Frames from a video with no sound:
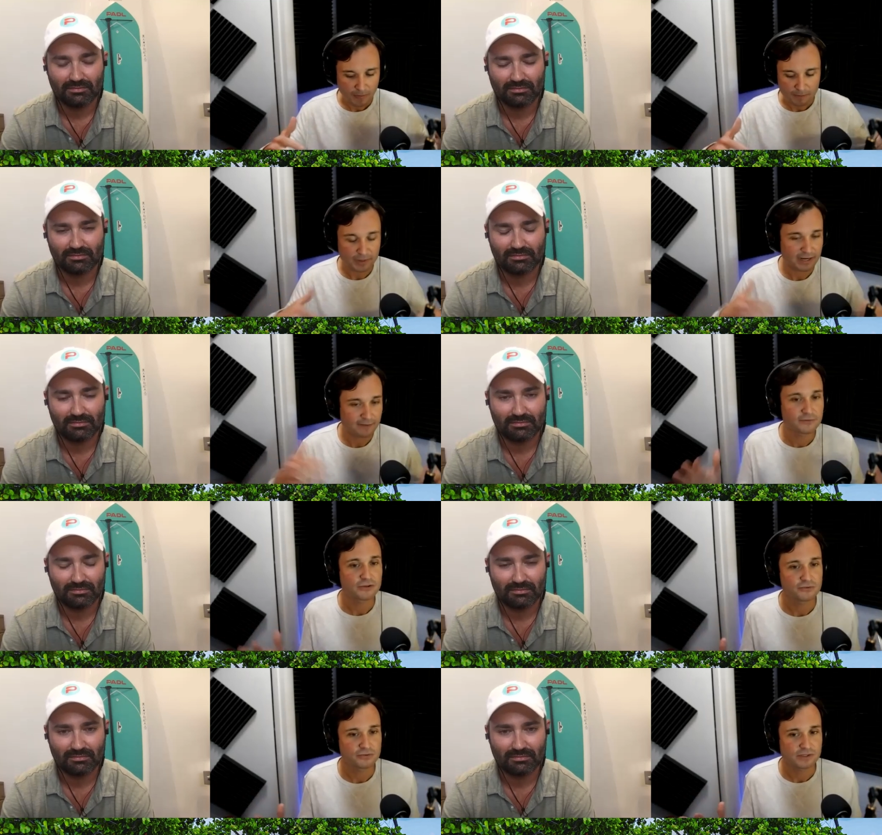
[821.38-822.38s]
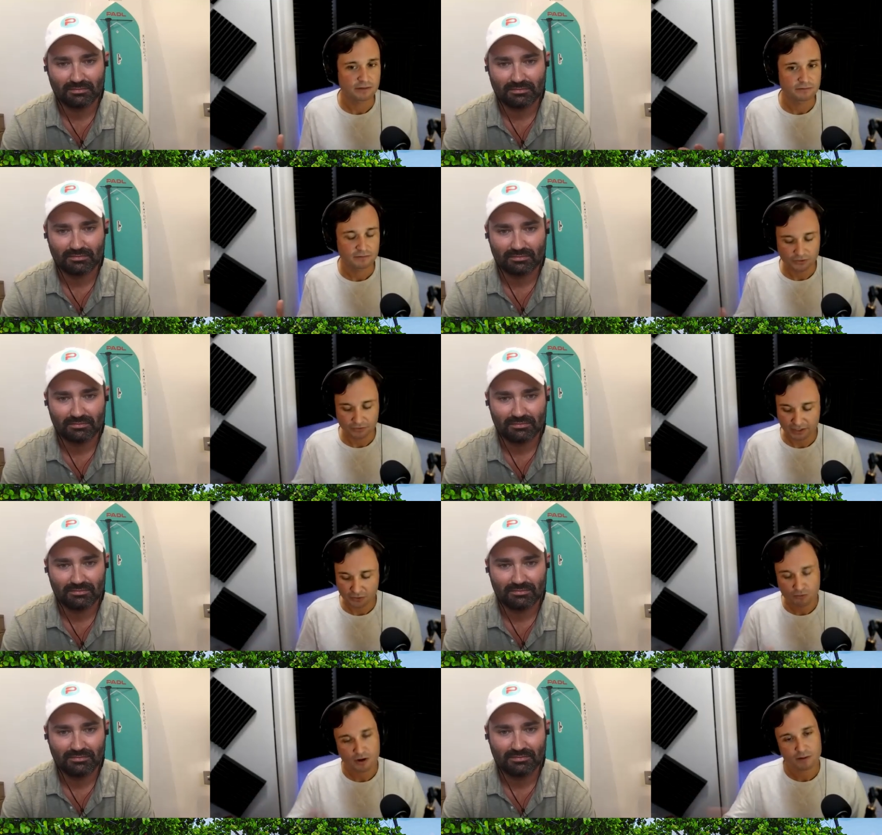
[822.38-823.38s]
Speaker 1: but I've never used it. So can you
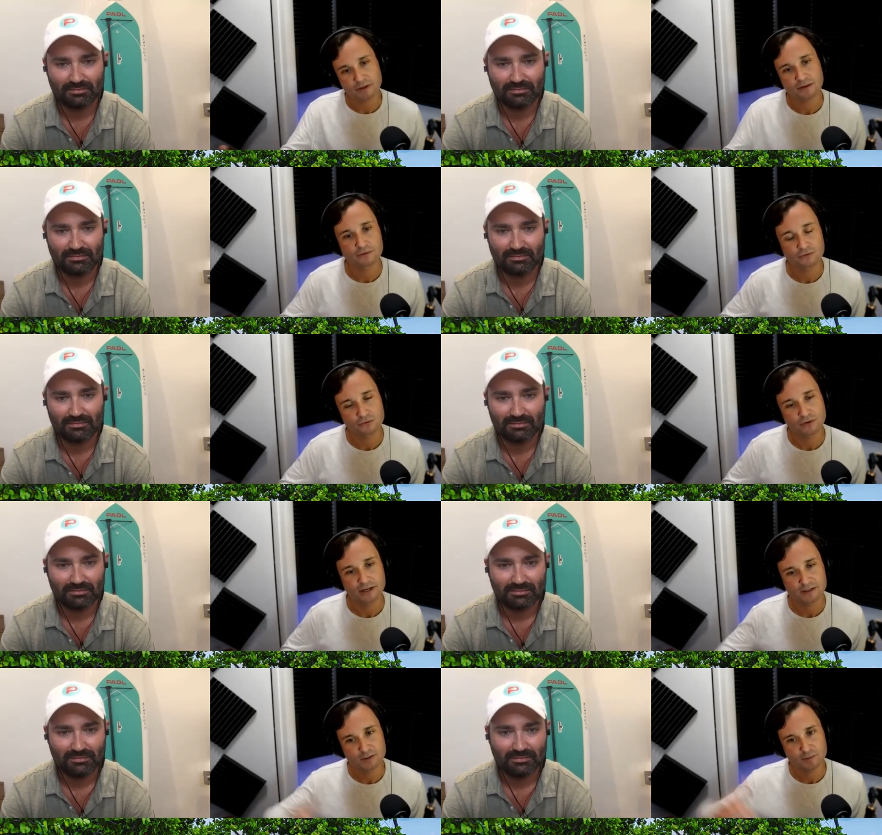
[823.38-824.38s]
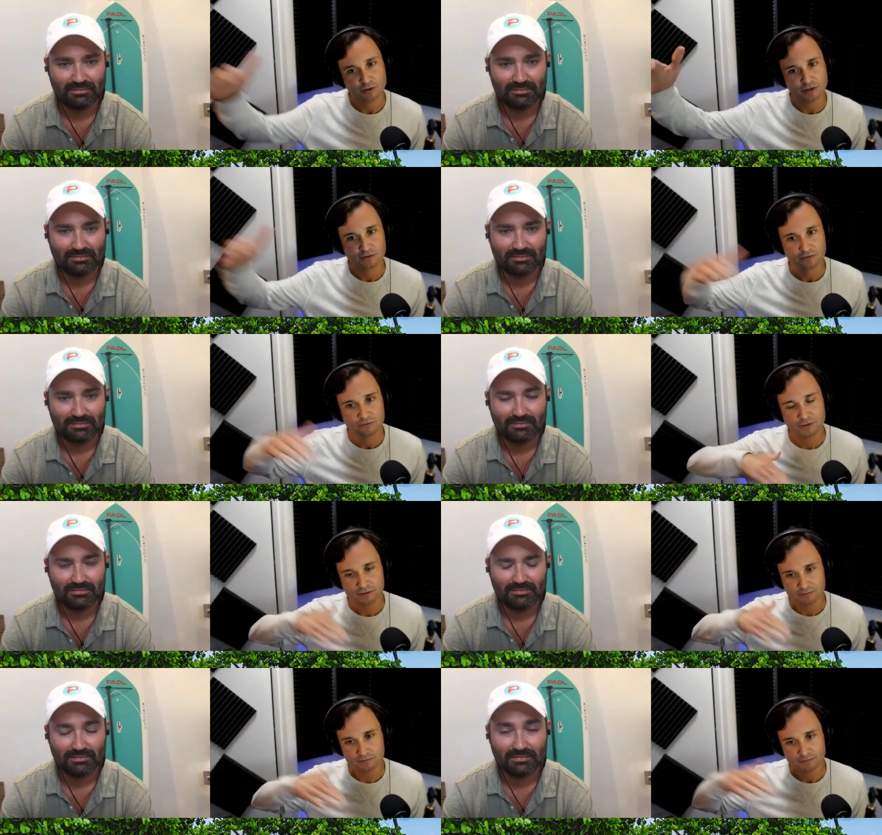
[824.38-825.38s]
walk me through an experience
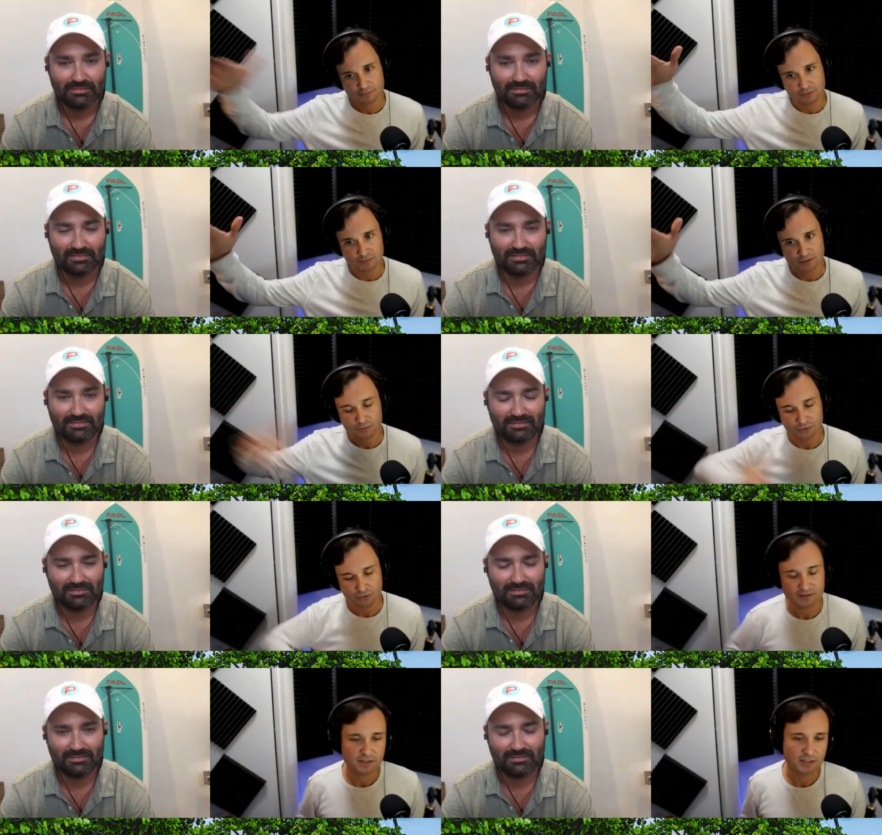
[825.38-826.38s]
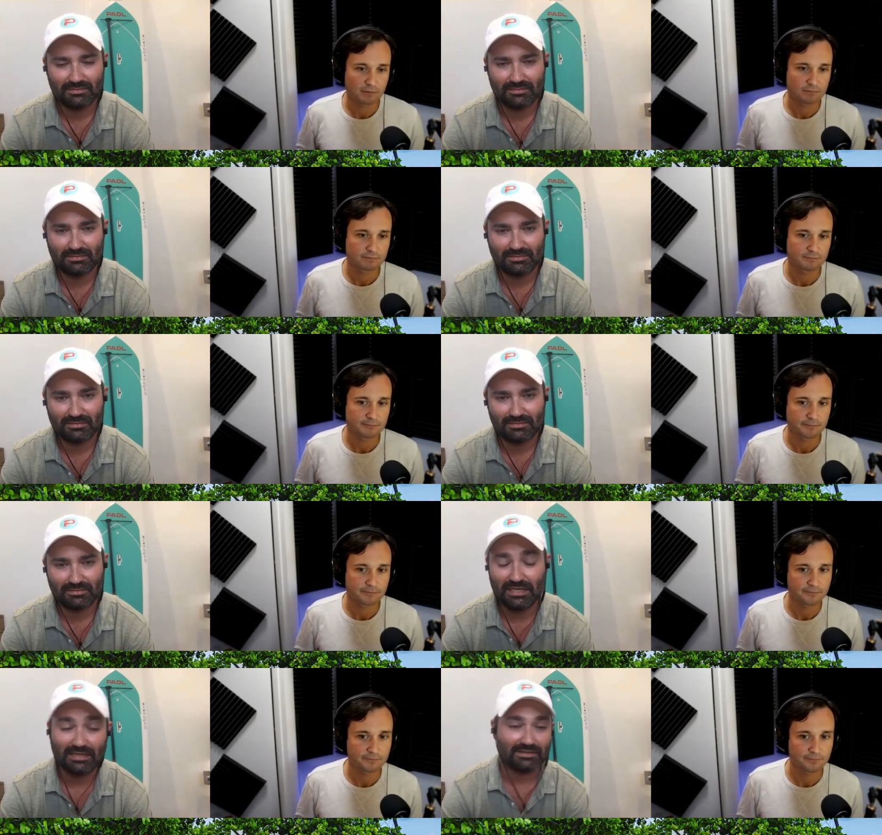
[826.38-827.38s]
from from someone who hasn't done it?
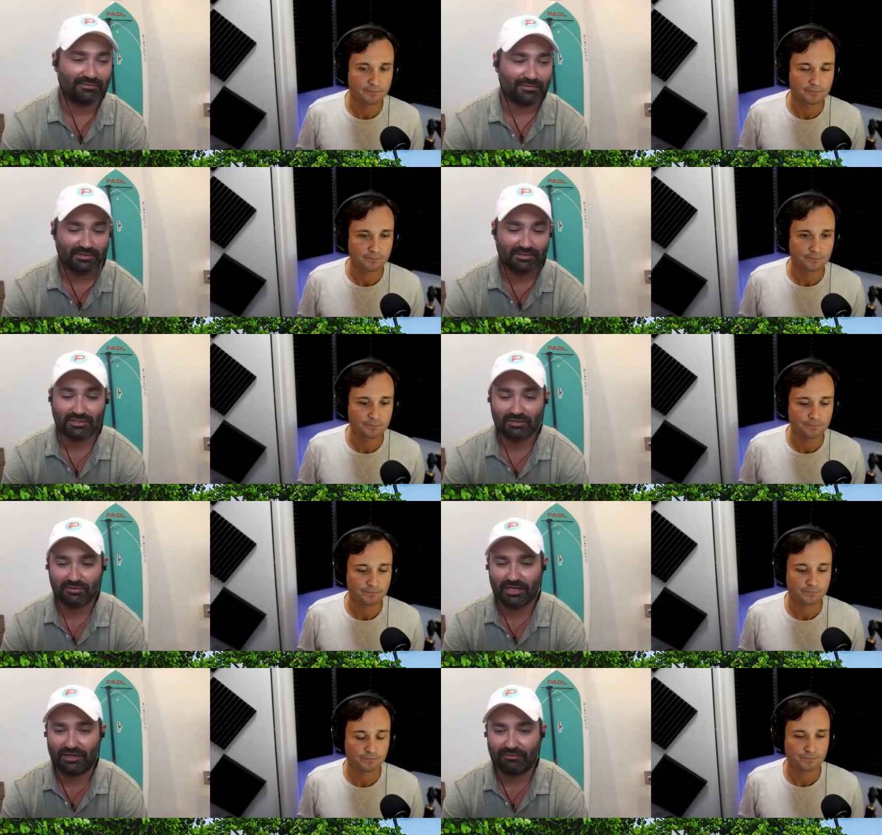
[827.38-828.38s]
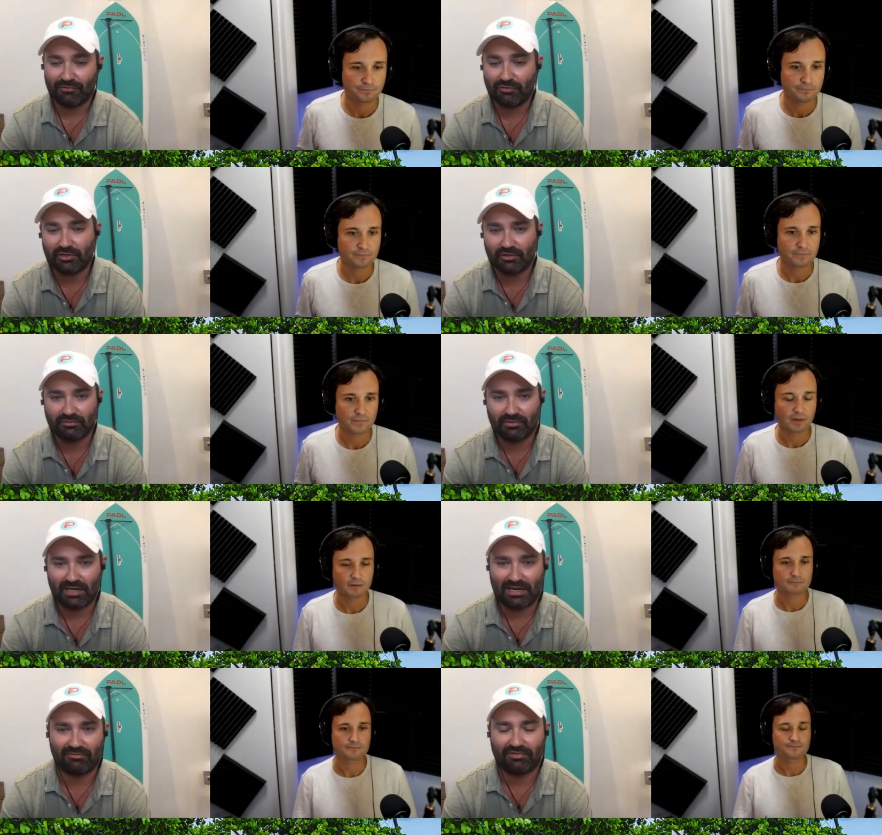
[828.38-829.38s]
Speaker 2: Yeah, definitely. So if you don't
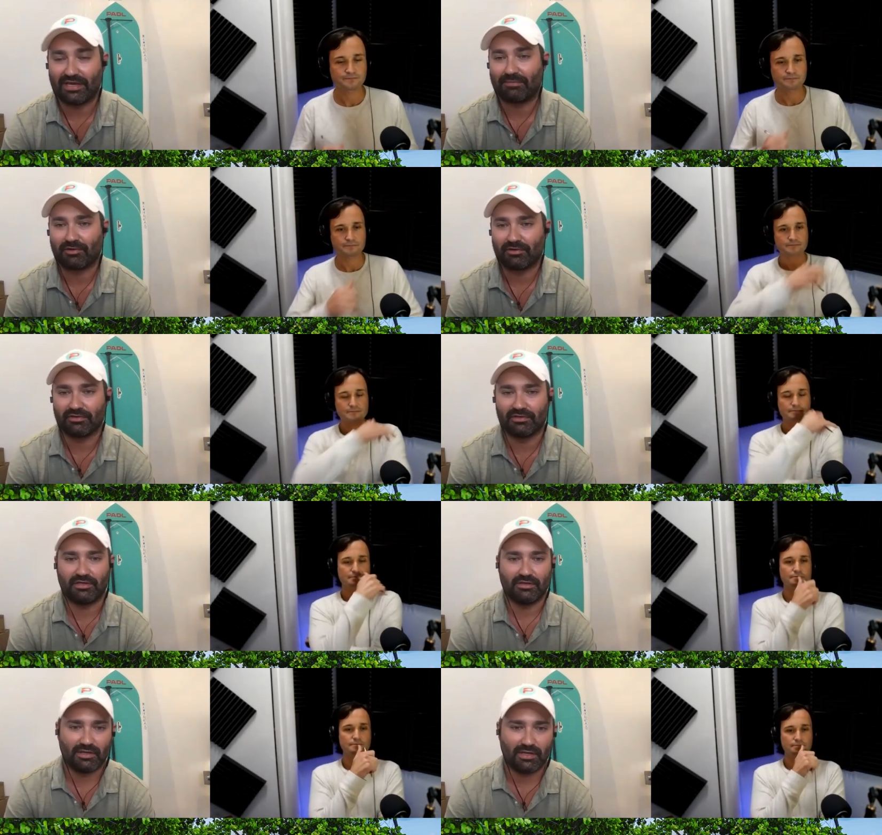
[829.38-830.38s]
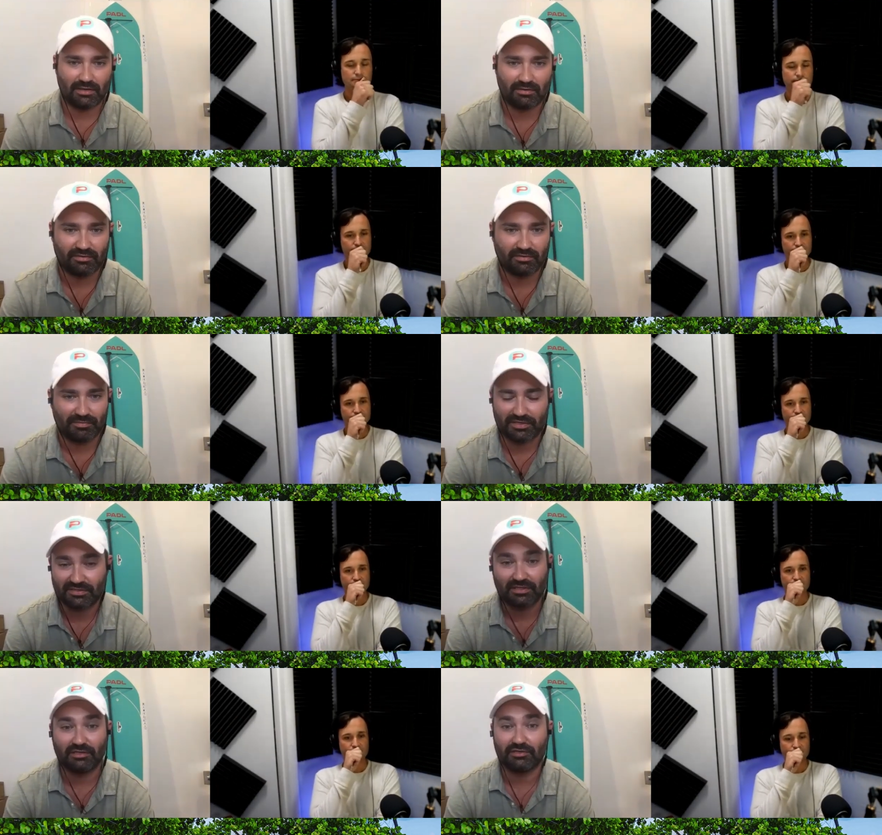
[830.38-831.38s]
have the app currently, uh,
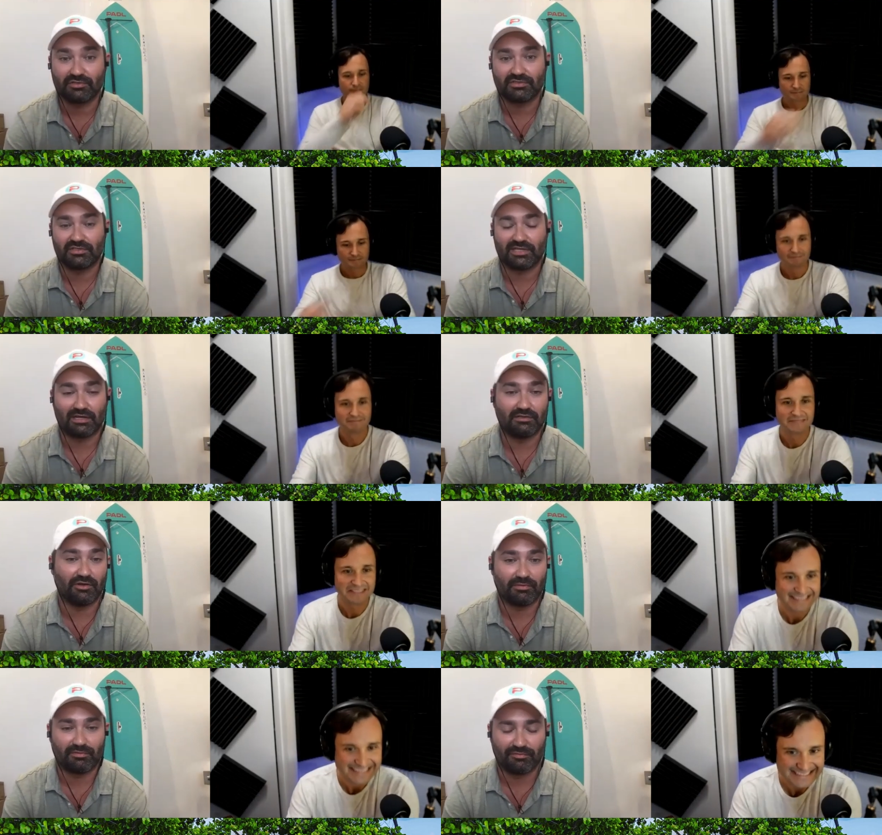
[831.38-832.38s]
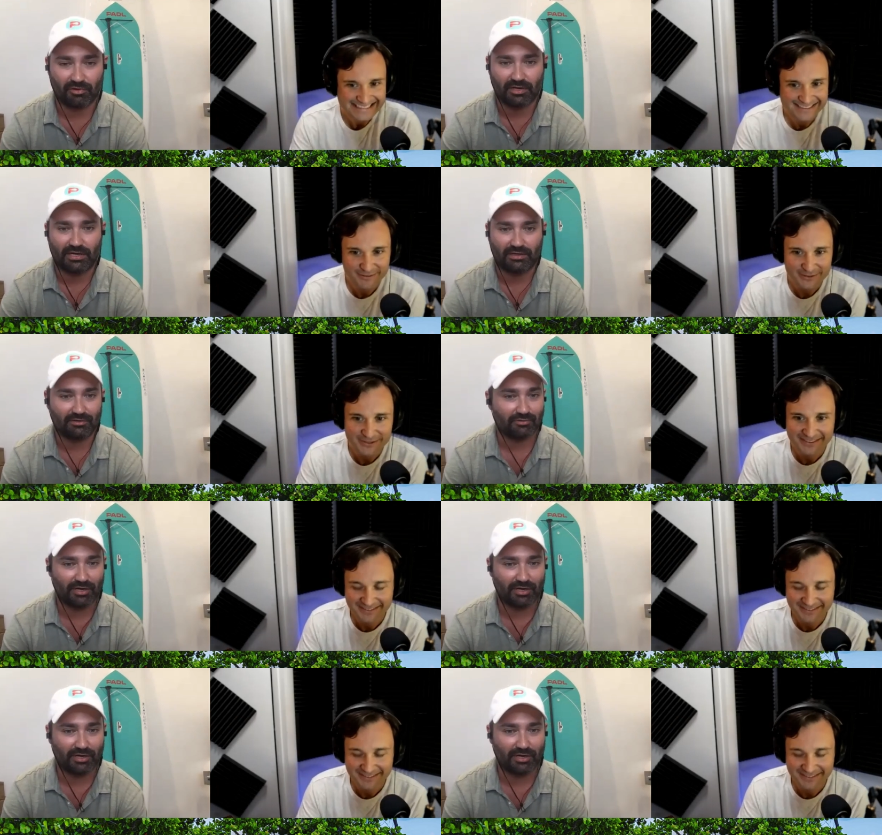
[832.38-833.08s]
best thing to do is download it beforehand yeah. and